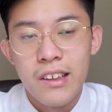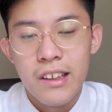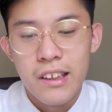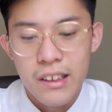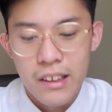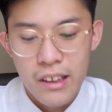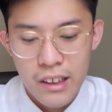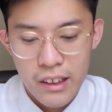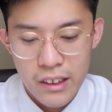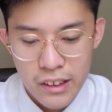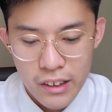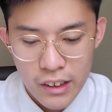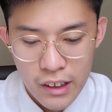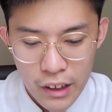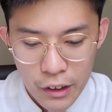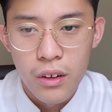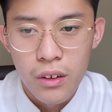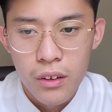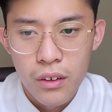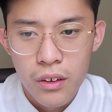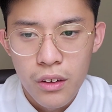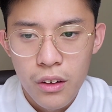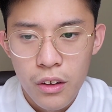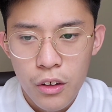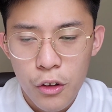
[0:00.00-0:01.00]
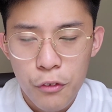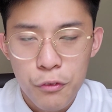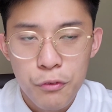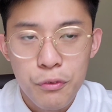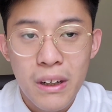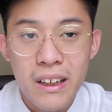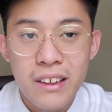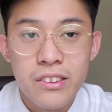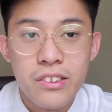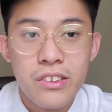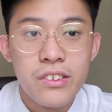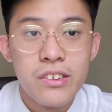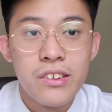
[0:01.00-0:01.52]
and I have a lot of
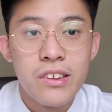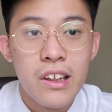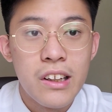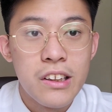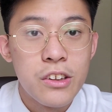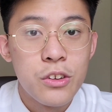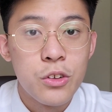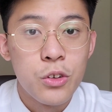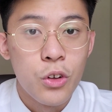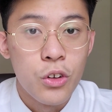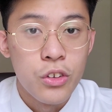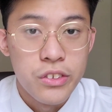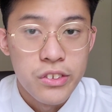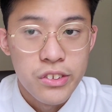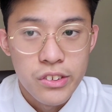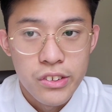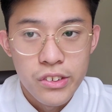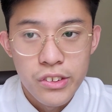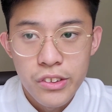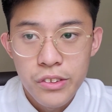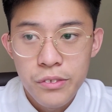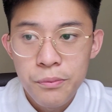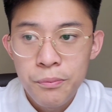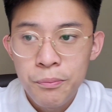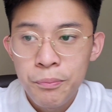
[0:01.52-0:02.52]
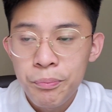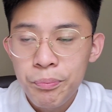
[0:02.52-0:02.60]
factors that I need to consider.